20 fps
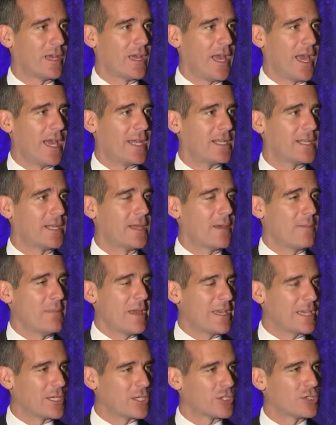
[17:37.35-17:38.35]
and
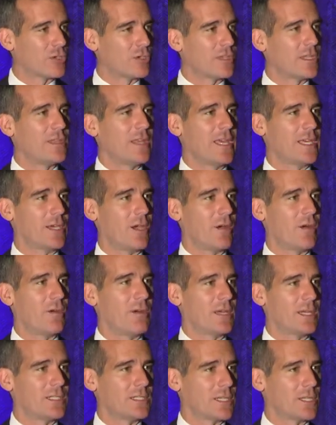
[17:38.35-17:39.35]
making sure that they go
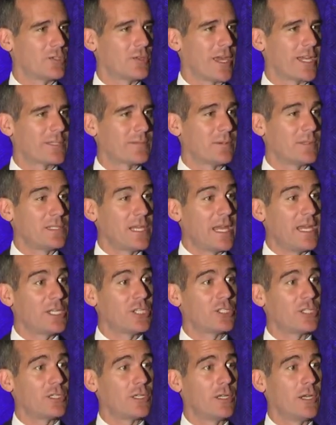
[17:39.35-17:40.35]
into the
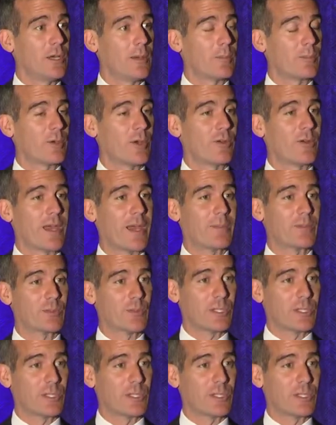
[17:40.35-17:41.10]
transportation programs,